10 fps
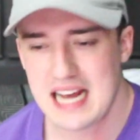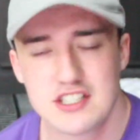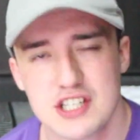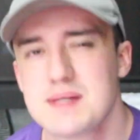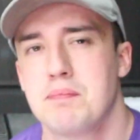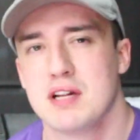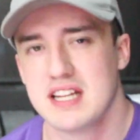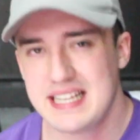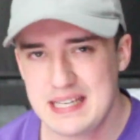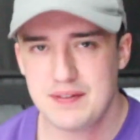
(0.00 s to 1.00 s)
and just
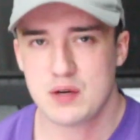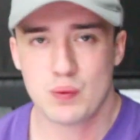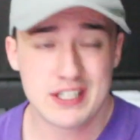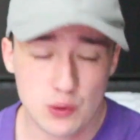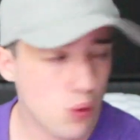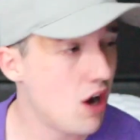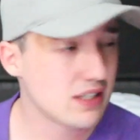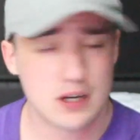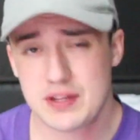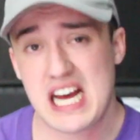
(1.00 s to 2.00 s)
believing when you
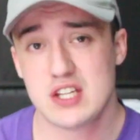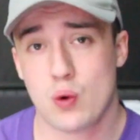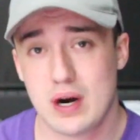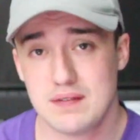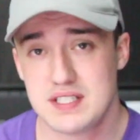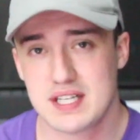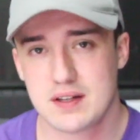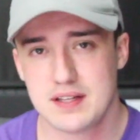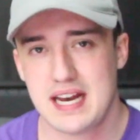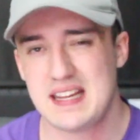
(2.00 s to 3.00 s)
walk out that door every
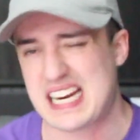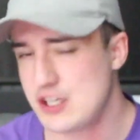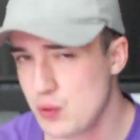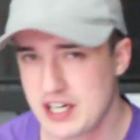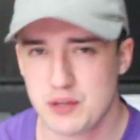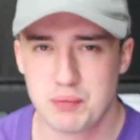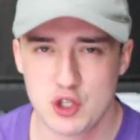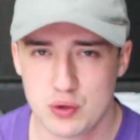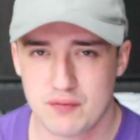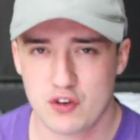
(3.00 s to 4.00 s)
single day that you are a
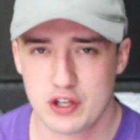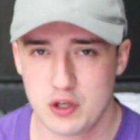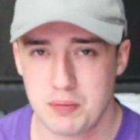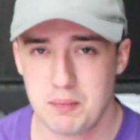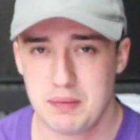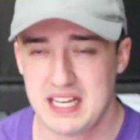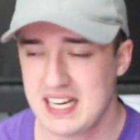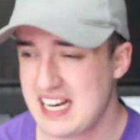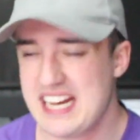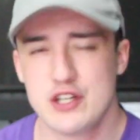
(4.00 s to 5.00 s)
beautiful human
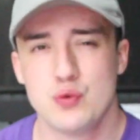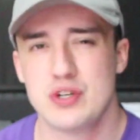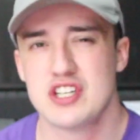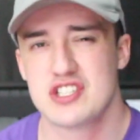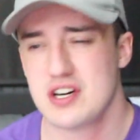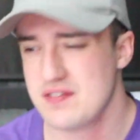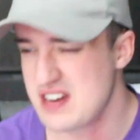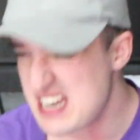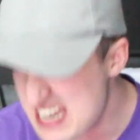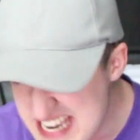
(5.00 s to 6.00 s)
being and you deserve
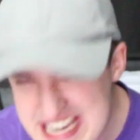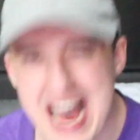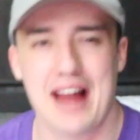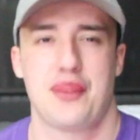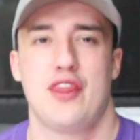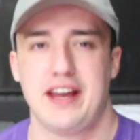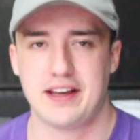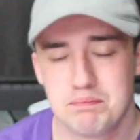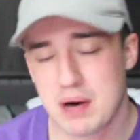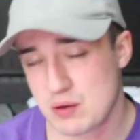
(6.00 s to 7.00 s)

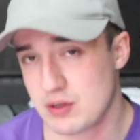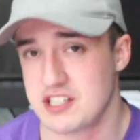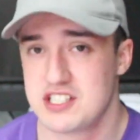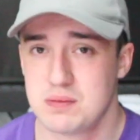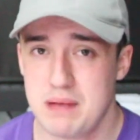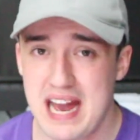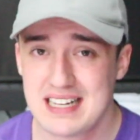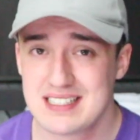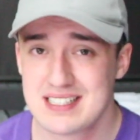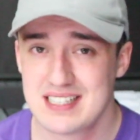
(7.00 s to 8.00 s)
nothing but
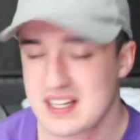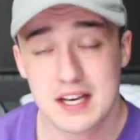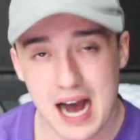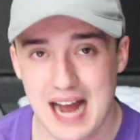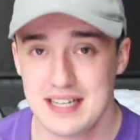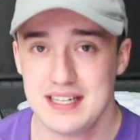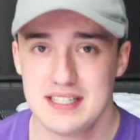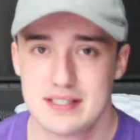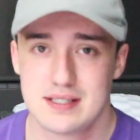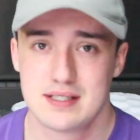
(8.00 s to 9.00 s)
respect,
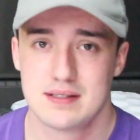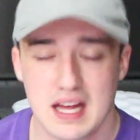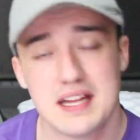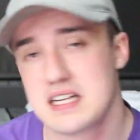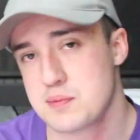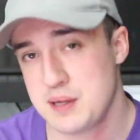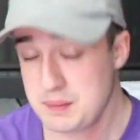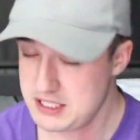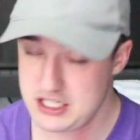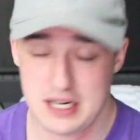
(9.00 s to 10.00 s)
kindness, and that's
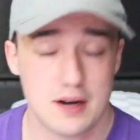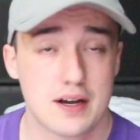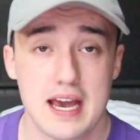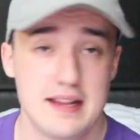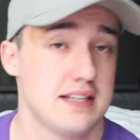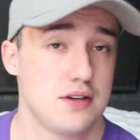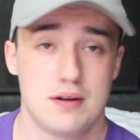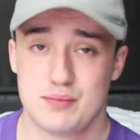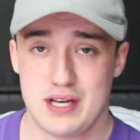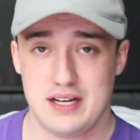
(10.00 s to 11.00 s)
pretty much it, okay? That's
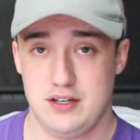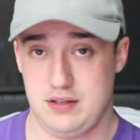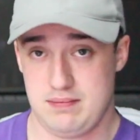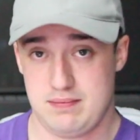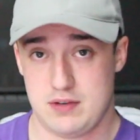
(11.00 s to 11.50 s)
all I'm saying, dude.